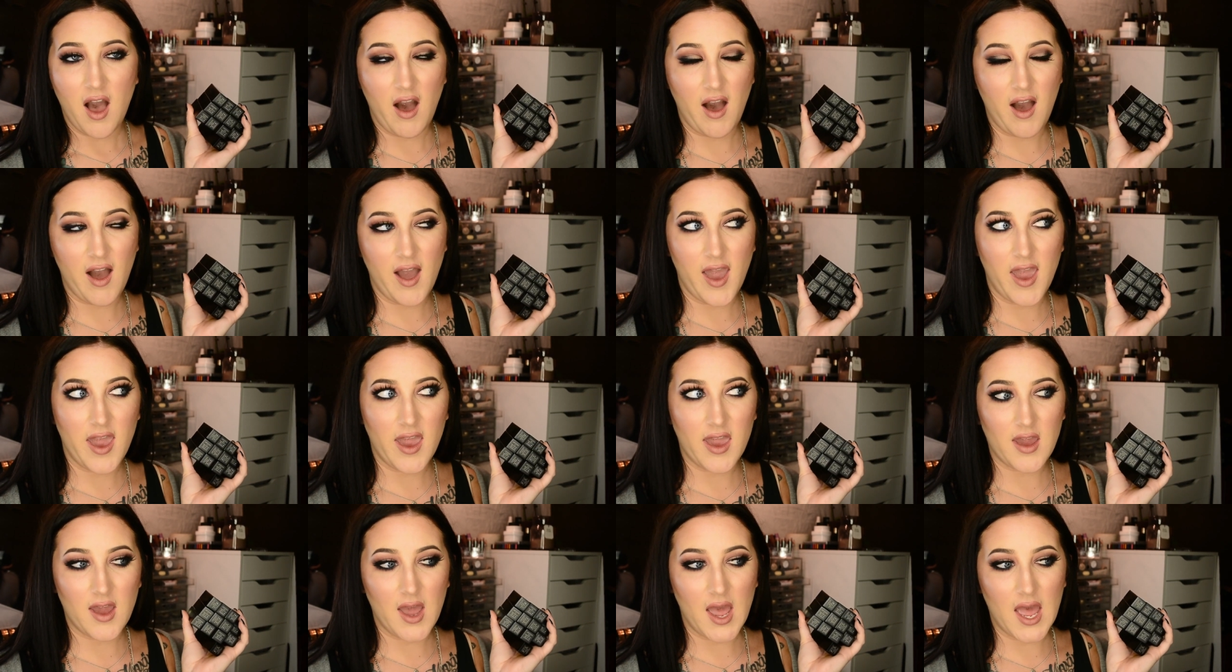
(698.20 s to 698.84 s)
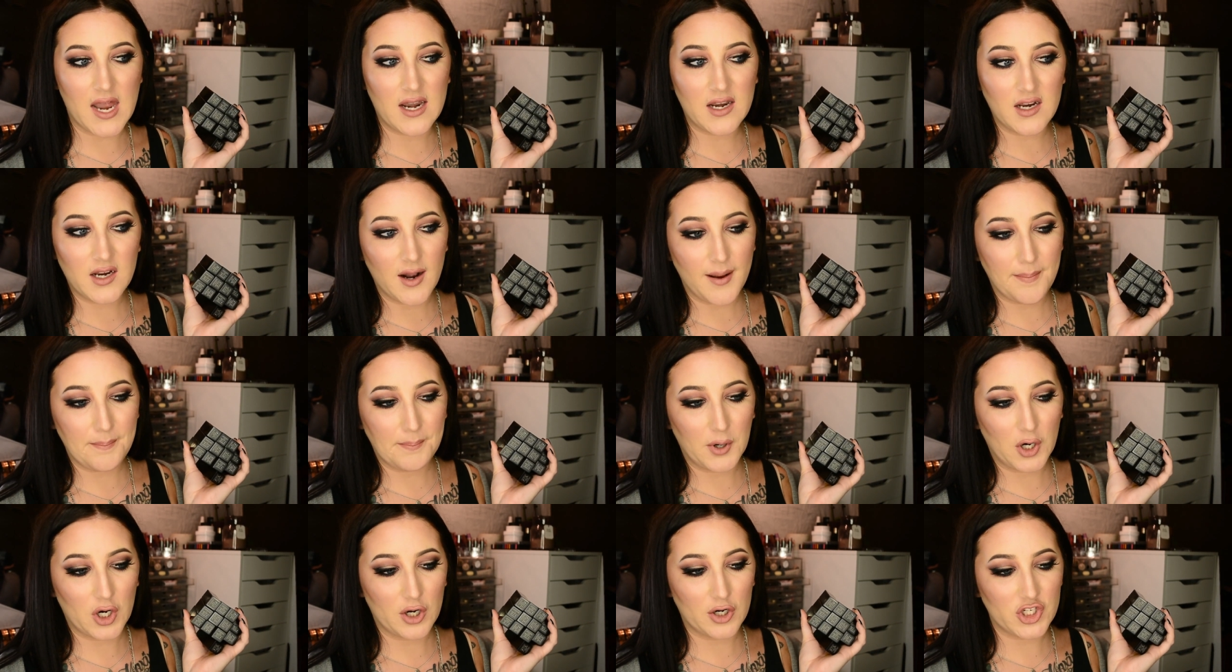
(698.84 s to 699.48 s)
I ended
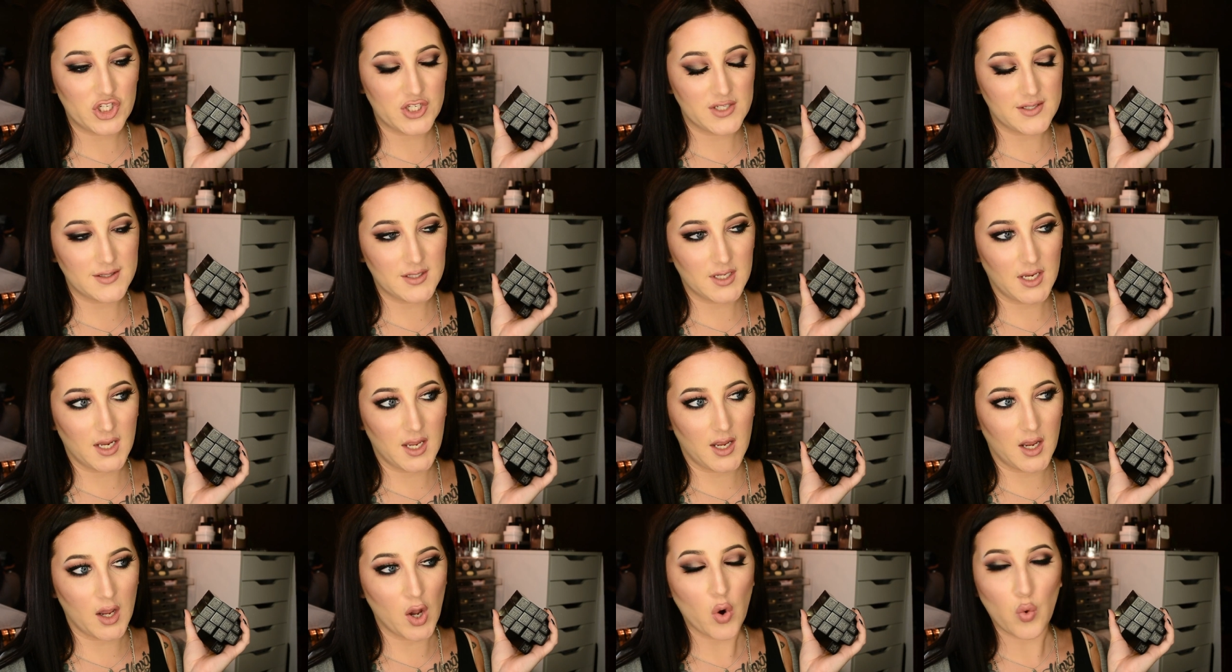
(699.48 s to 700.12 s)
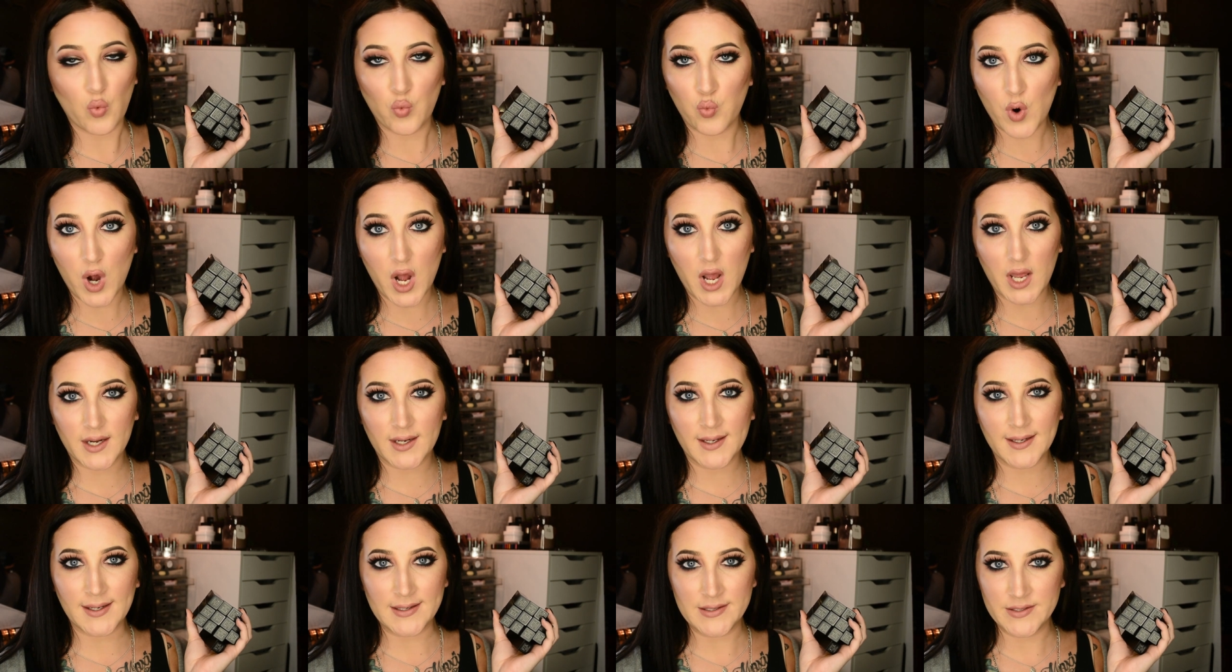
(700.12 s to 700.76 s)
up purchasing
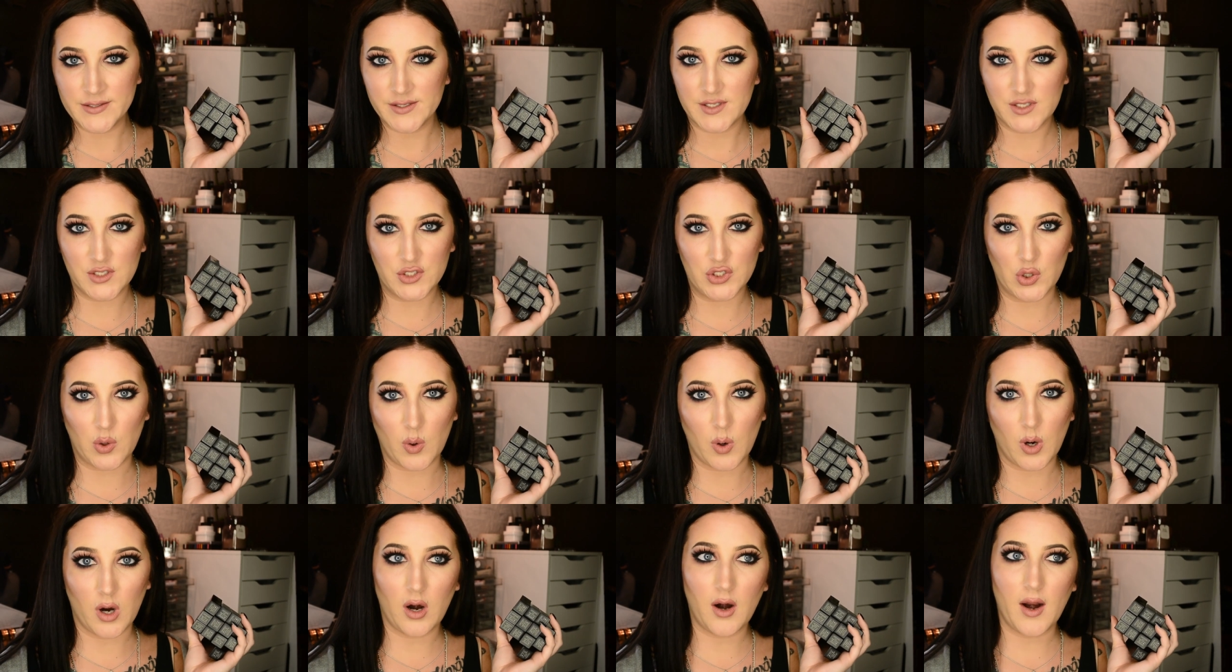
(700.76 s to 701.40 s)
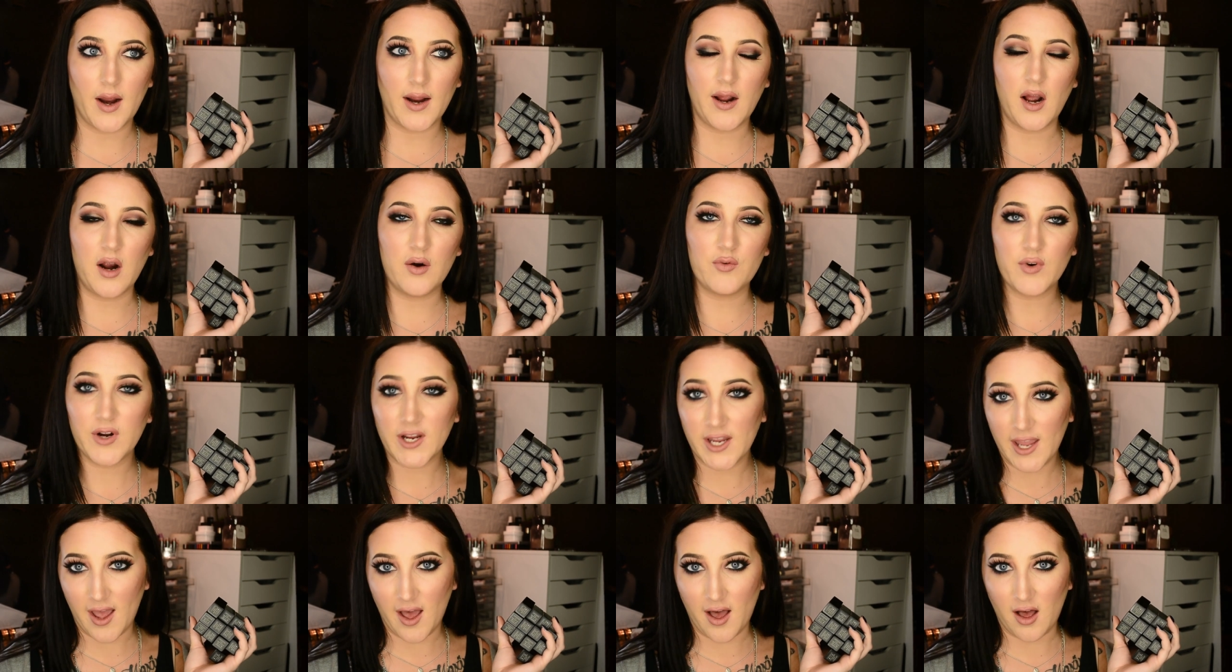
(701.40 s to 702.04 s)
one in store. I got
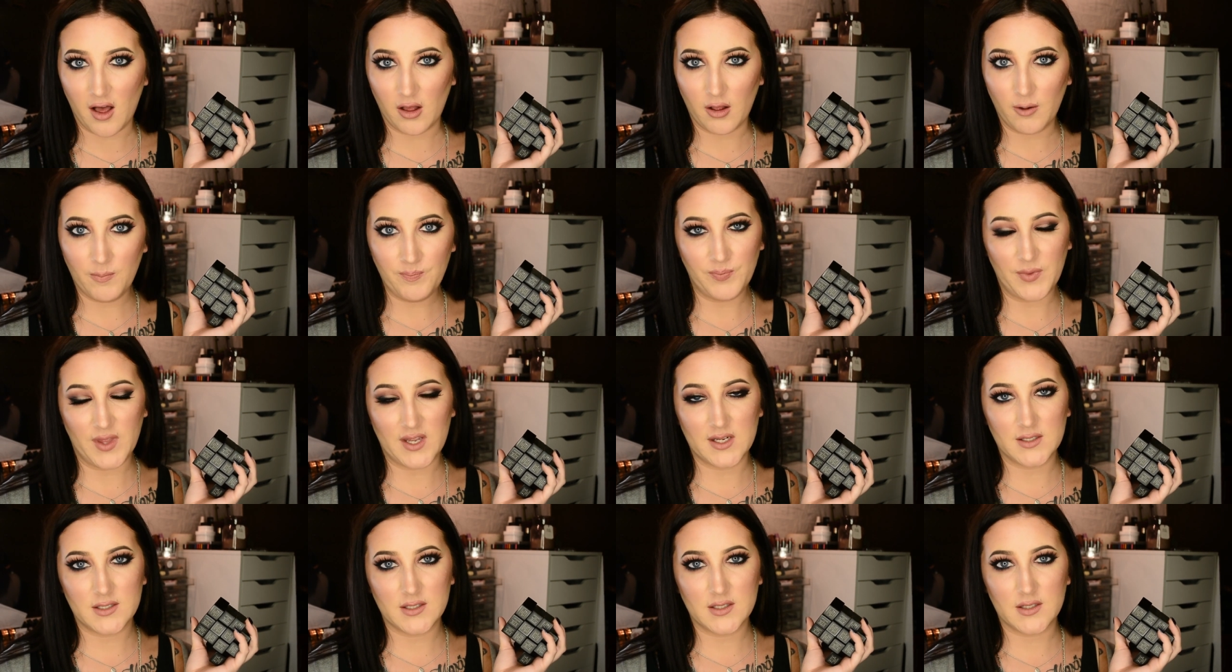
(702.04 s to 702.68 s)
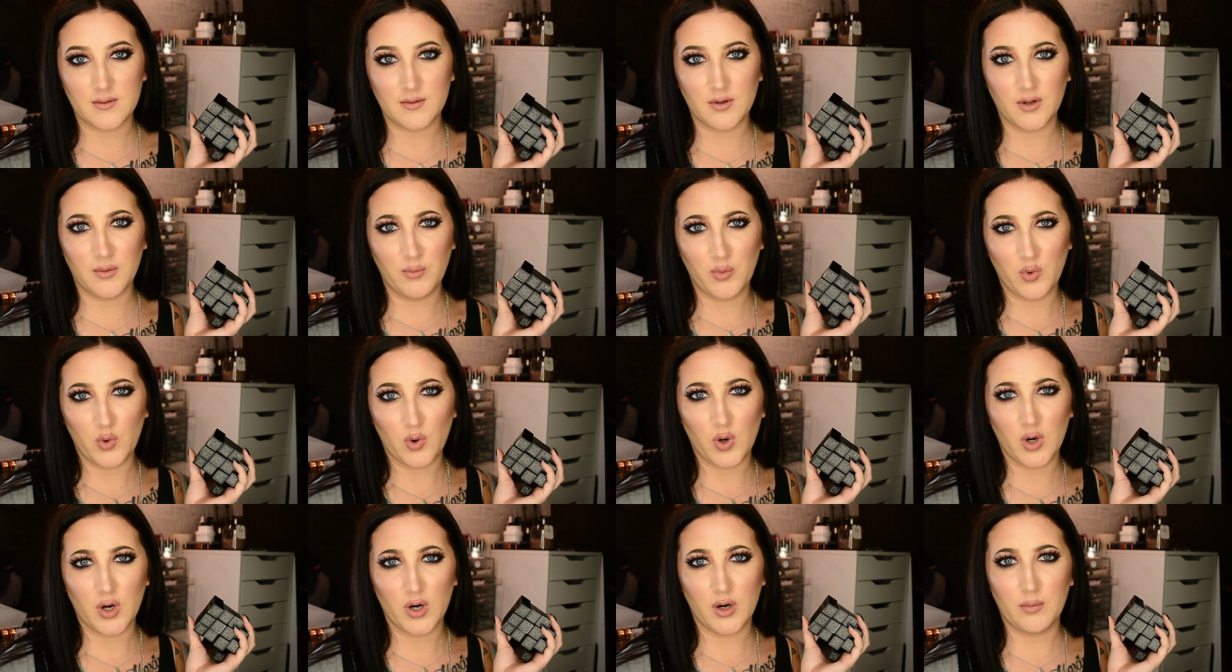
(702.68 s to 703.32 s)
Raquel. That's the
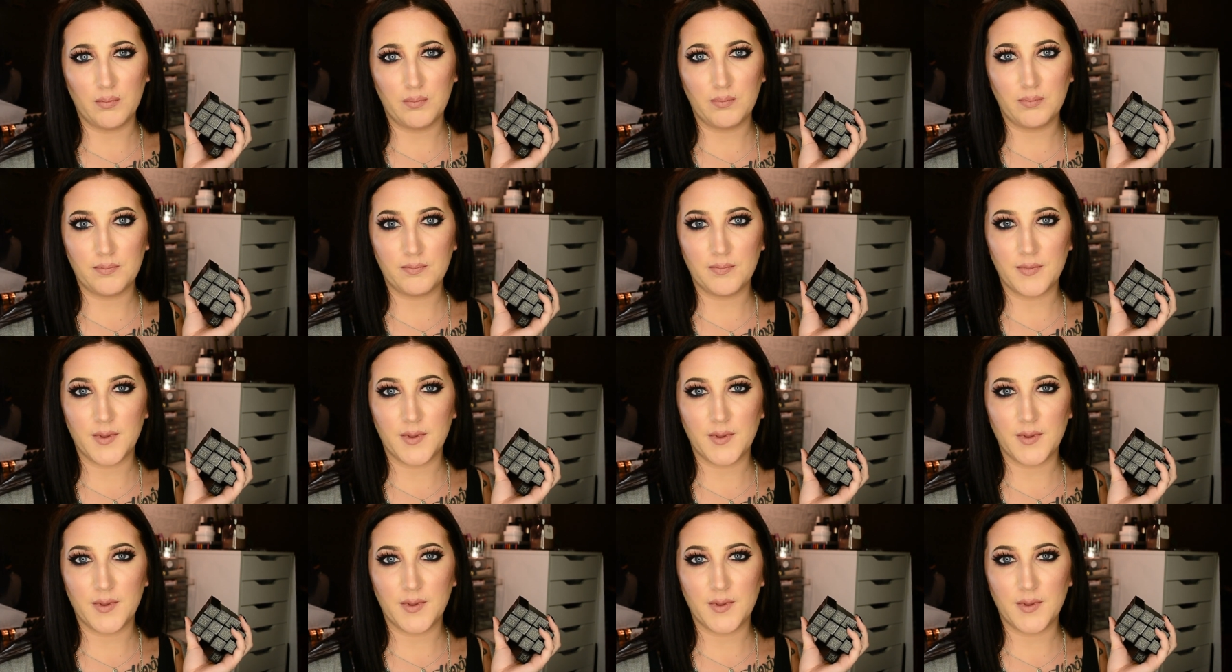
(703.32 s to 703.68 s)
more...